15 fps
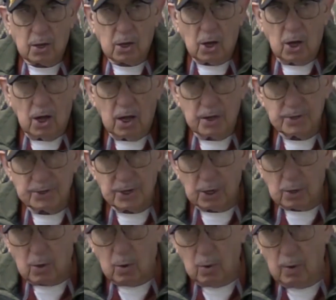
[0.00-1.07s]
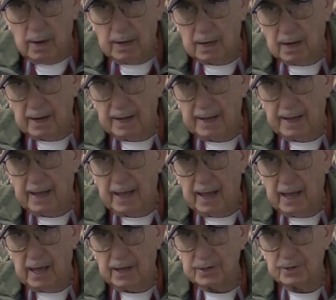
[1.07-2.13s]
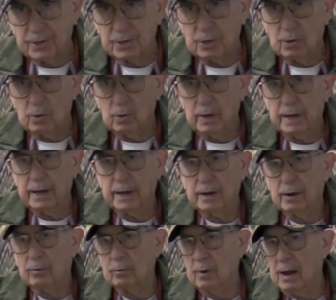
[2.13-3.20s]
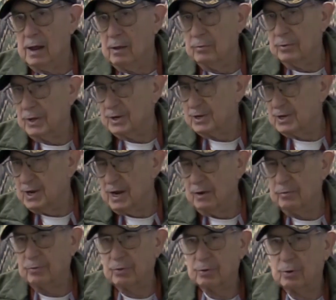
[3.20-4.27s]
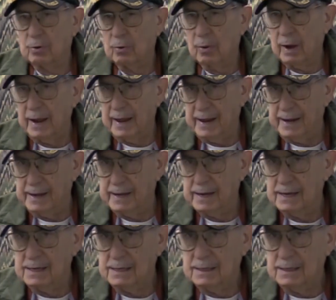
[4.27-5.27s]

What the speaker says: Consequently, as you hit around the 10th grade,